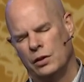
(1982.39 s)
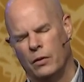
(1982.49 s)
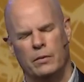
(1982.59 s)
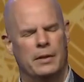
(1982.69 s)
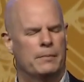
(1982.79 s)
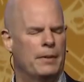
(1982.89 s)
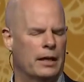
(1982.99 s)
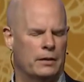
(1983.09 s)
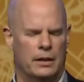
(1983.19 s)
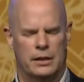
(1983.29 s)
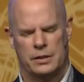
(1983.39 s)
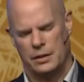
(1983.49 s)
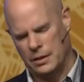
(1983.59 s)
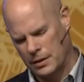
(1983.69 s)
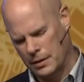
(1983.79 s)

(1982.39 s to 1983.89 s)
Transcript: I want to be a better listener.